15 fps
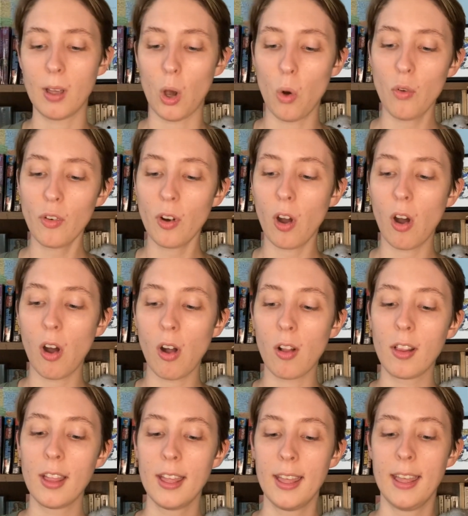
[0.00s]

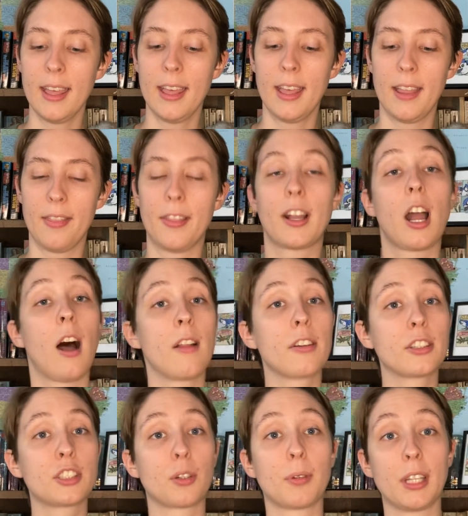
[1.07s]
Overall, the
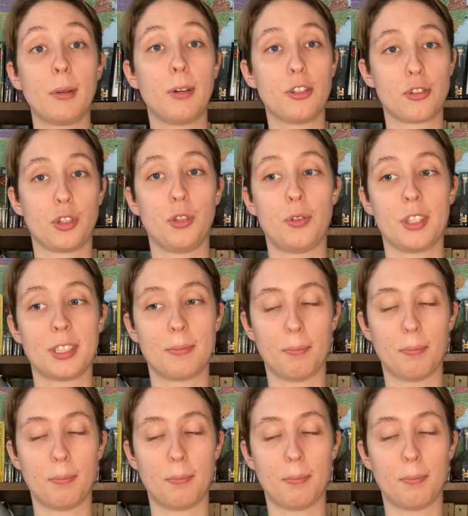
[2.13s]
colors are really what drew this